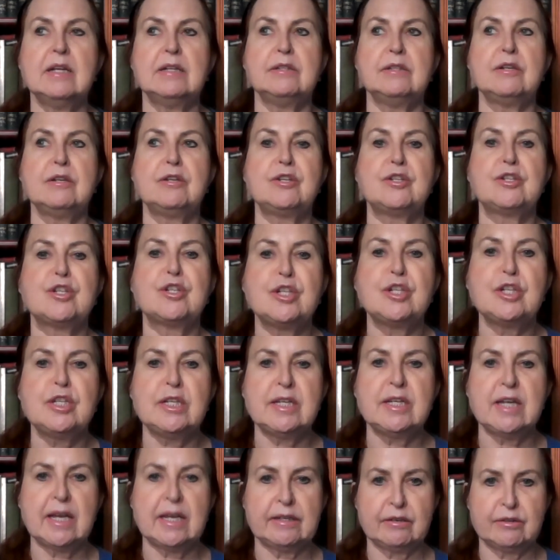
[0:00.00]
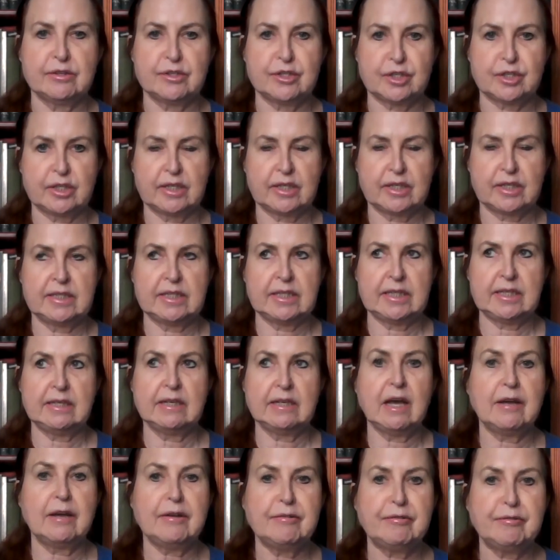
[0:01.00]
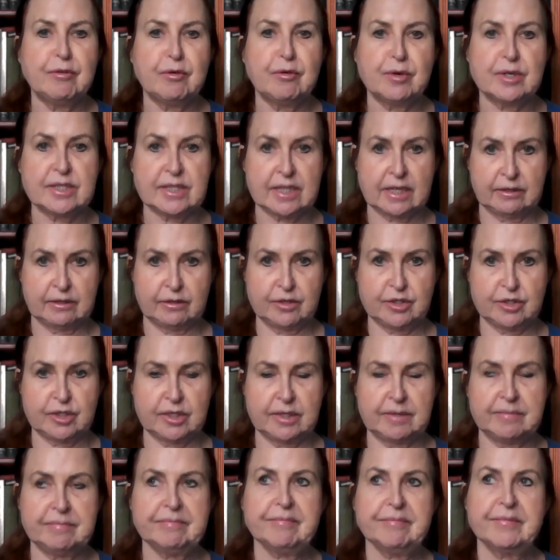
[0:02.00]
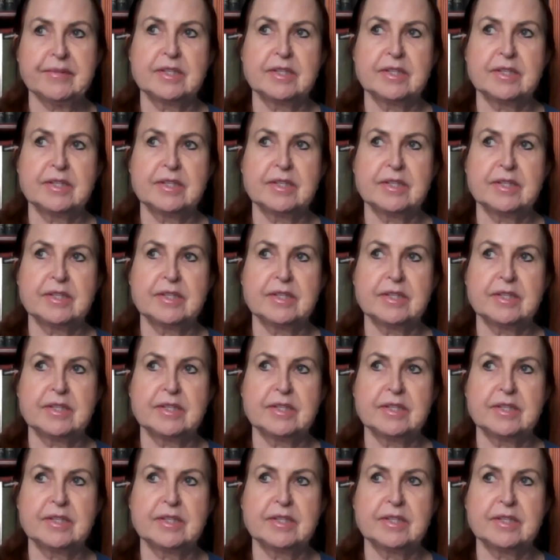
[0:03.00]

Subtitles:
the chi energy, the life force energy.